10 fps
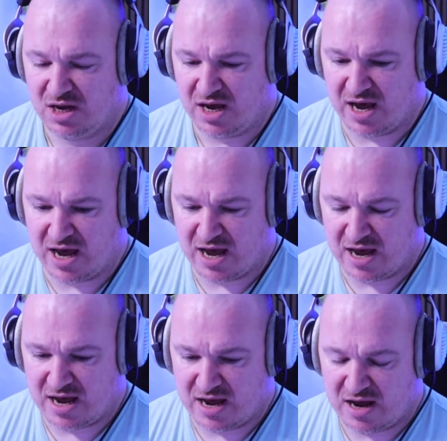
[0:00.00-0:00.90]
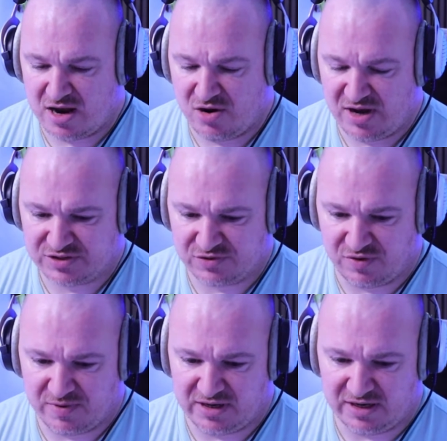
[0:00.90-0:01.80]
who else have
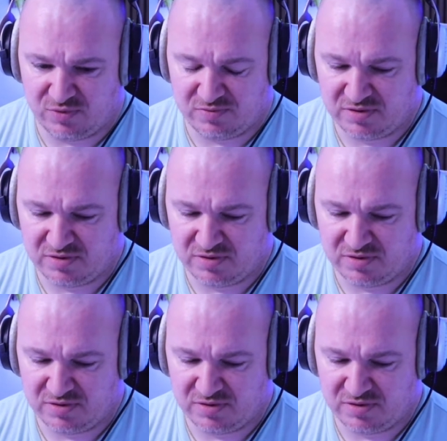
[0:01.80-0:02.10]
we been linked with?